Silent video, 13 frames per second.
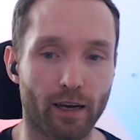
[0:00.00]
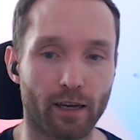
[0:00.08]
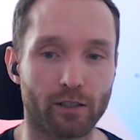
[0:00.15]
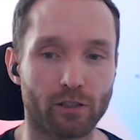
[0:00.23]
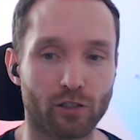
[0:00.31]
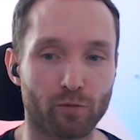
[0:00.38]

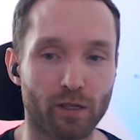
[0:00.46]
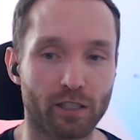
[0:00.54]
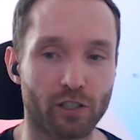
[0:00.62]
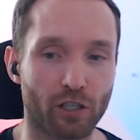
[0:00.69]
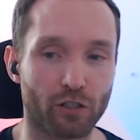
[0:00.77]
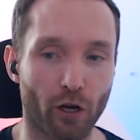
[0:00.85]
just means
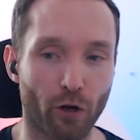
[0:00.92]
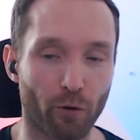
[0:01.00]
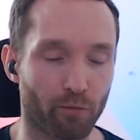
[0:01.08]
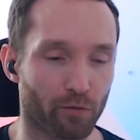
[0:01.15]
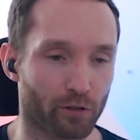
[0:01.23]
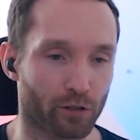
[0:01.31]
that you
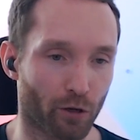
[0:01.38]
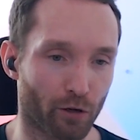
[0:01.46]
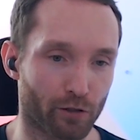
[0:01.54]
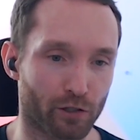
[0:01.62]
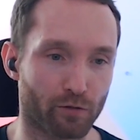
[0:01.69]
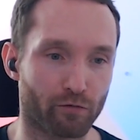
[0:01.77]
don't
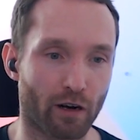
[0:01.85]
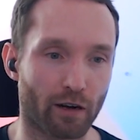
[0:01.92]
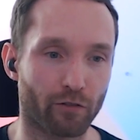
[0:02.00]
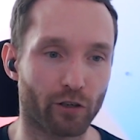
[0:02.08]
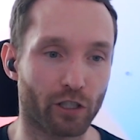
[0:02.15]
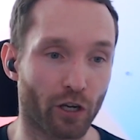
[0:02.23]
lose them
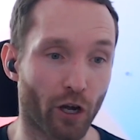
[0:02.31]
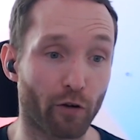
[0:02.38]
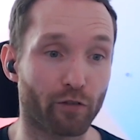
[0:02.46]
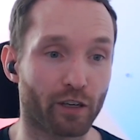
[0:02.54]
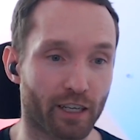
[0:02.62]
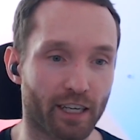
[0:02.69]
forever, and you
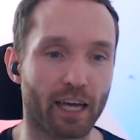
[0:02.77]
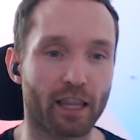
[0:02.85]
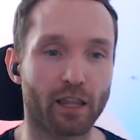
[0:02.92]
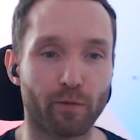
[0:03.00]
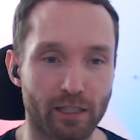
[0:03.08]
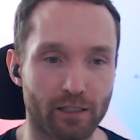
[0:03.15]
hopefully can get
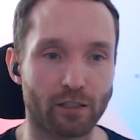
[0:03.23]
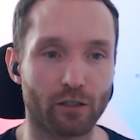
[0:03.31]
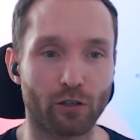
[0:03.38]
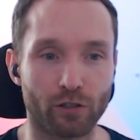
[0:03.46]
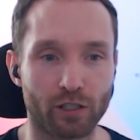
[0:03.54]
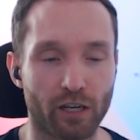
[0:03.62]
them into
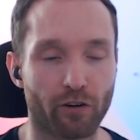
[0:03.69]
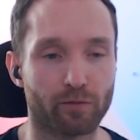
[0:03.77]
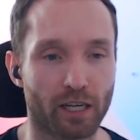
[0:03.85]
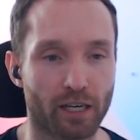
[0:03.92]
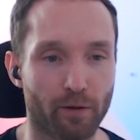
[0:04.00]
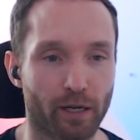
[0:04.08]
your CRM
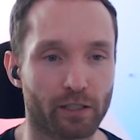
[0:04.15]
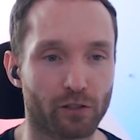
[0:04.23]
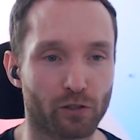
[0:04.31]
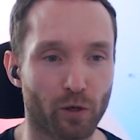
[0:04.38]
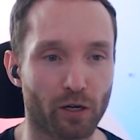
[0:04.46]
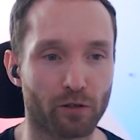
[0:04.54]
database
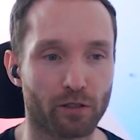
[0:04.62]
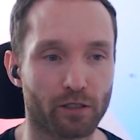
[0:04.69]
as well.